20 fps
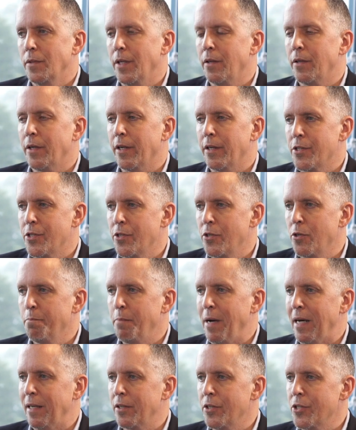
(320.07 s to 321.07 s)
Okay, so you're
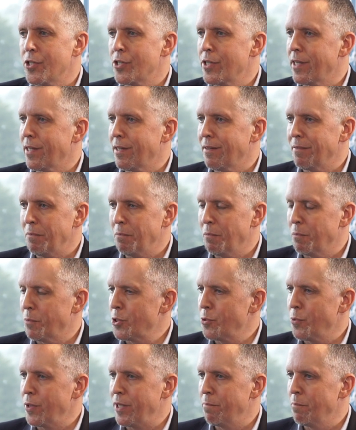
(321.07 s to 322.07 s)
balancing
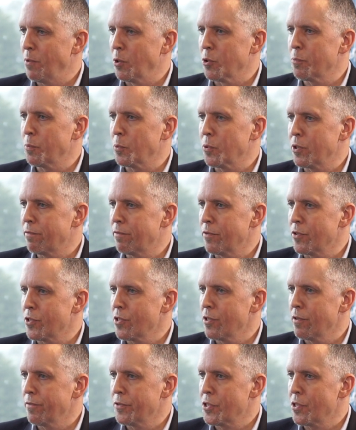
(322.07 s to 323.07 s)
between multiple different
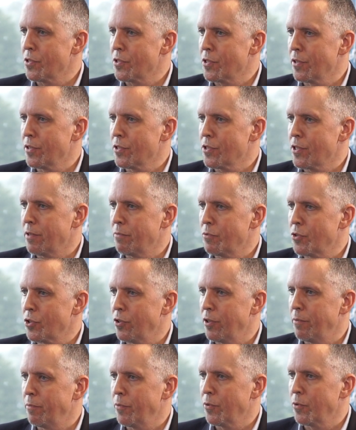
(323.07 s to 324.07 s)
services at the same
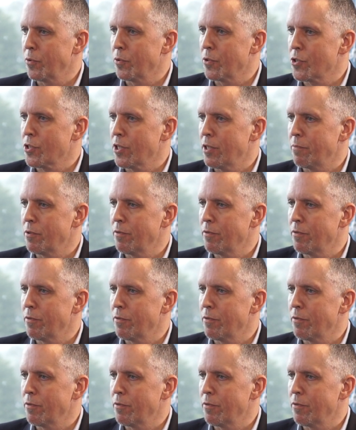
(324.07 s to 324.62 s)
time through the same